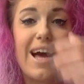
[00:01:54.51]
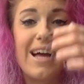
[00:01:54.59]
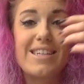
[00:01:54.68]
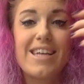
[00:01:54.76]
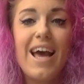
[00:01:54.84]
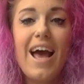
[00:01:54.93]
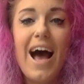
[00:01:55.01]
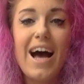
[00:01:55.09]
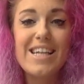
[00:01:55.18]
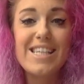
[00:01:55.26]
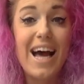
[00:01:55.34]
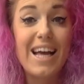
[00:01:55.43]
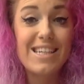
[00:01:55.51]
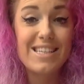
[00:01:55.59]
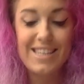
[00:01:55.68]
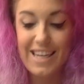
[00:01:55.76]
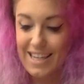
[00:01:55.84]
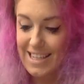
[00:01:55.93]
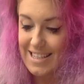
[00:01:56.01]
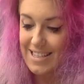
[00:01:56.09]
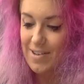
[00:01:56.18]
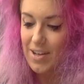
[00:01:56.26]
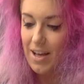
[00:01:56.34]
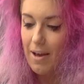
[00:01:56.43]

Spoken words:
and as hands ticked,